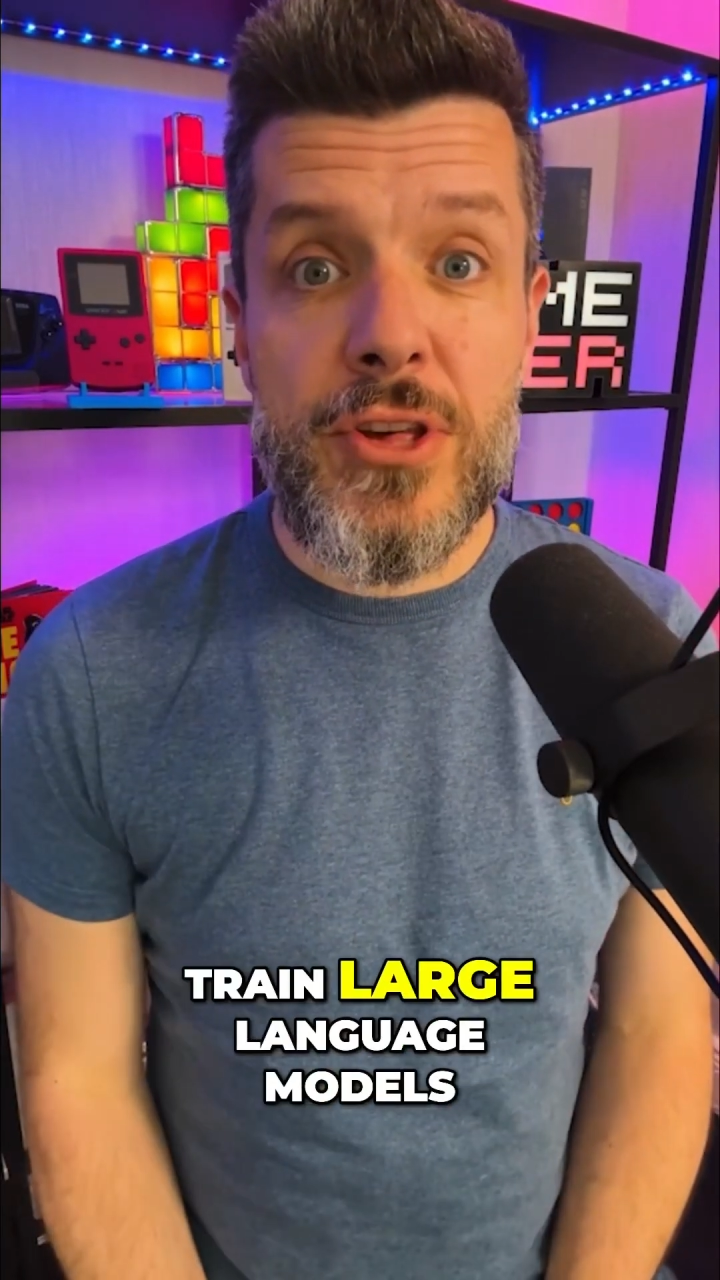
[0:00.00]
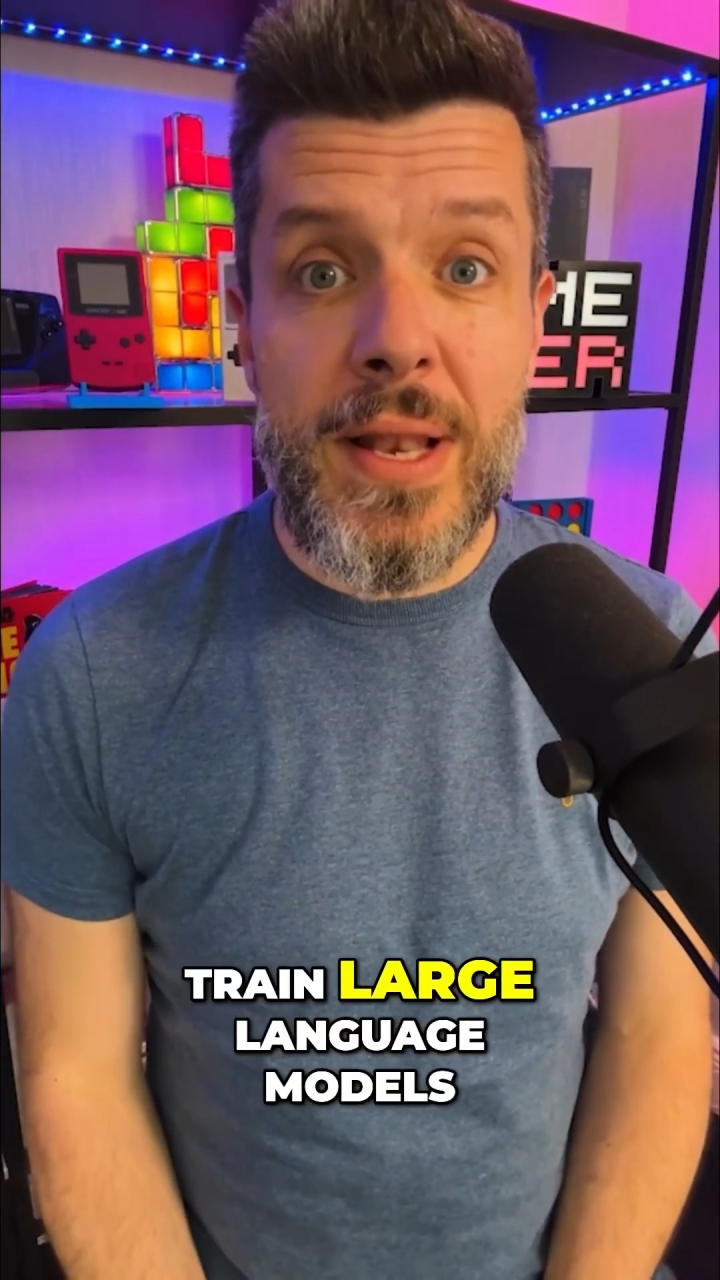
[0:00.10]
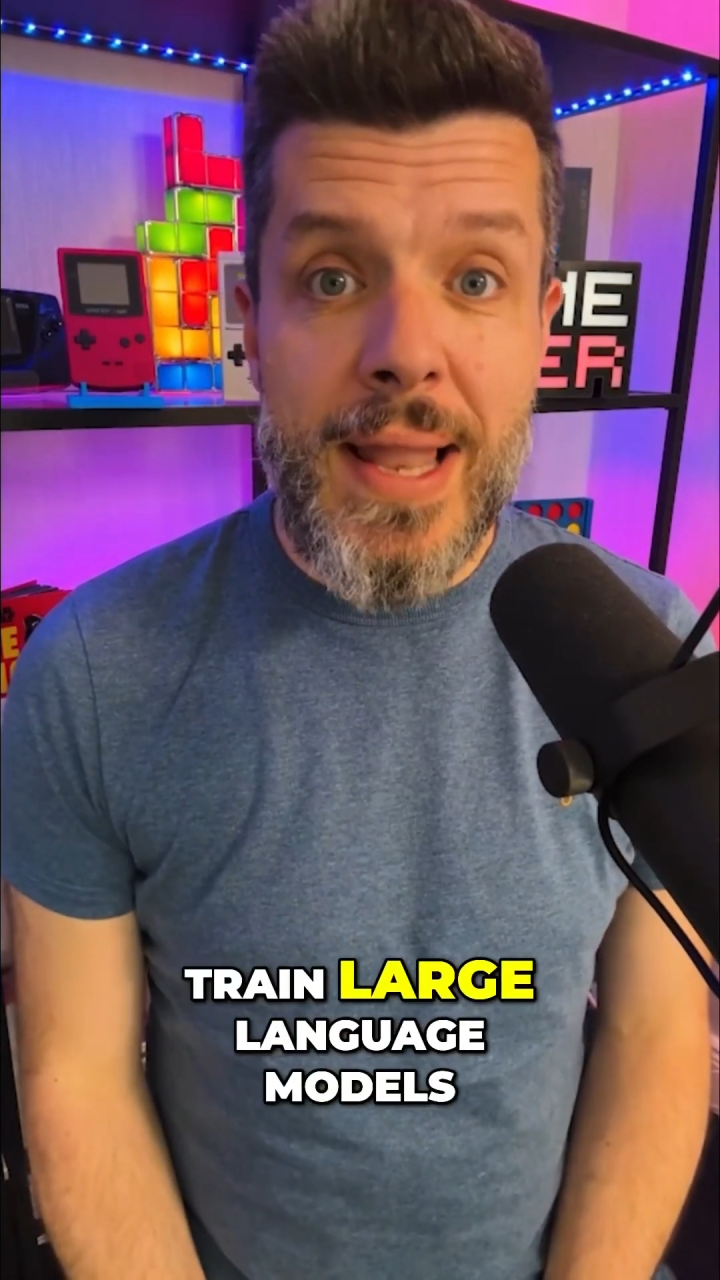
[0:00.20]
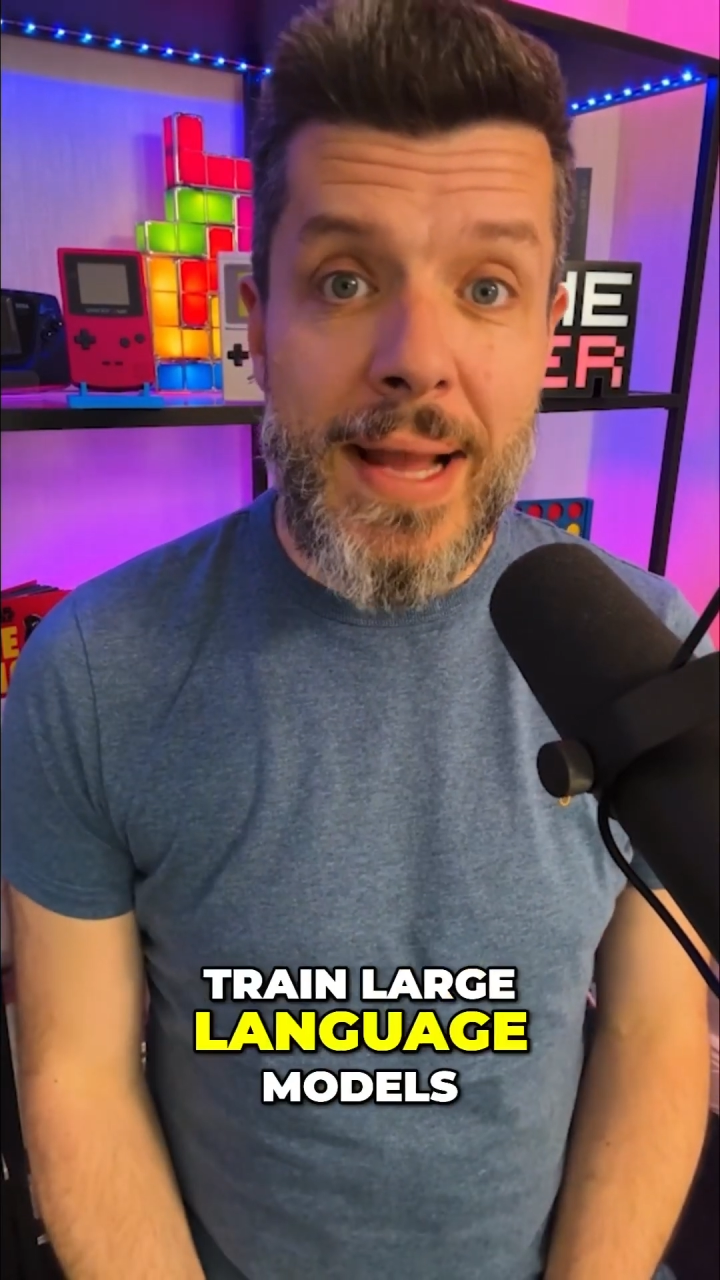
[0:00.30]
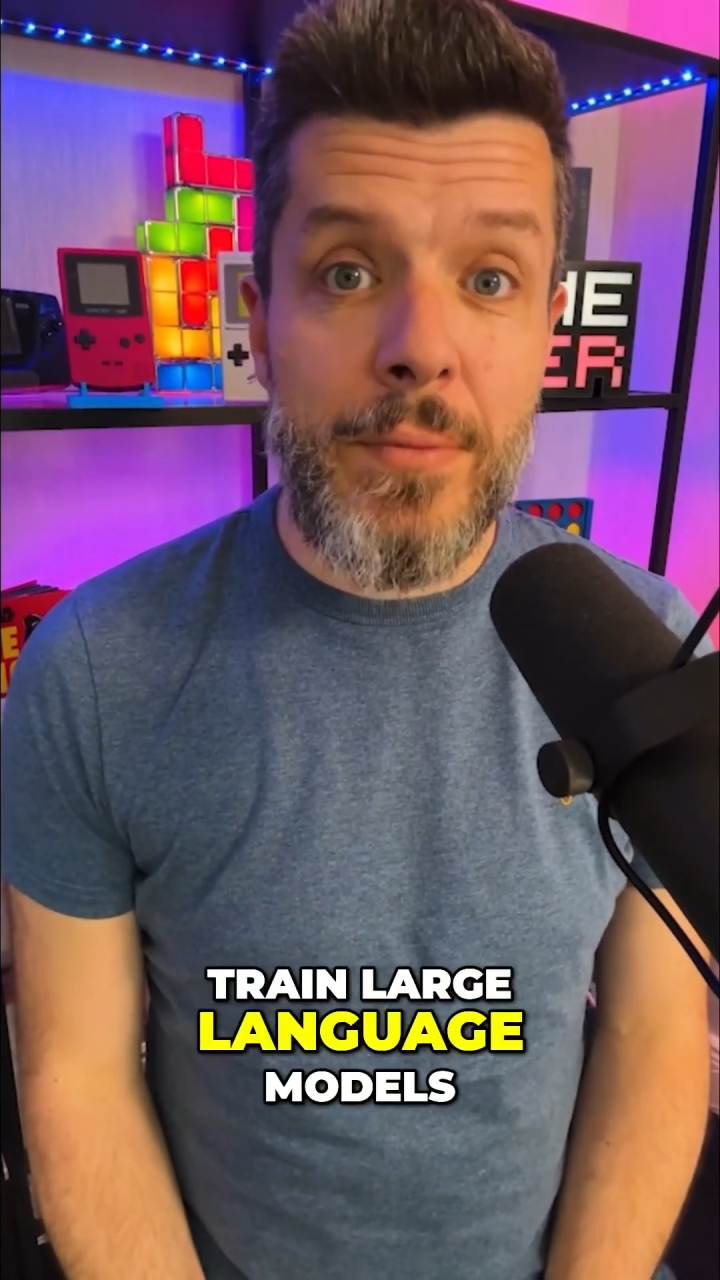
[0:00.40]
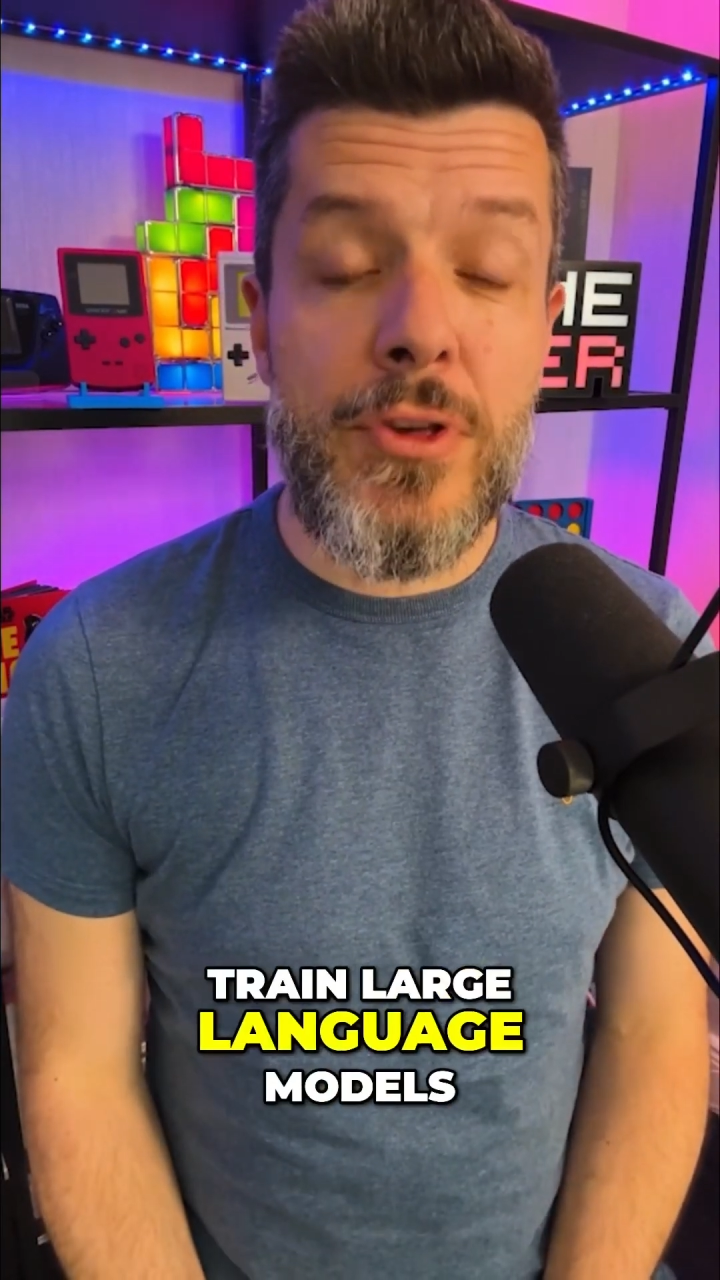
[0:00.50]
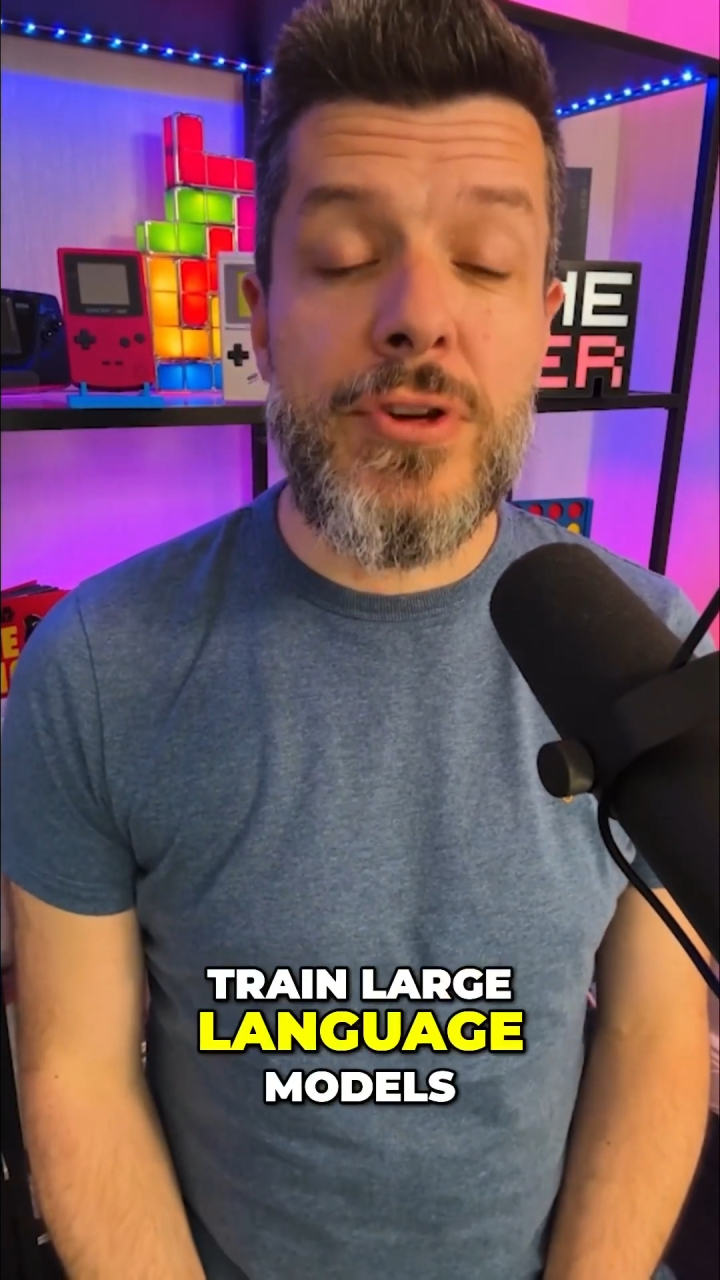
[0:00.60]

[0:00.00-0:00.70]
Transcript: language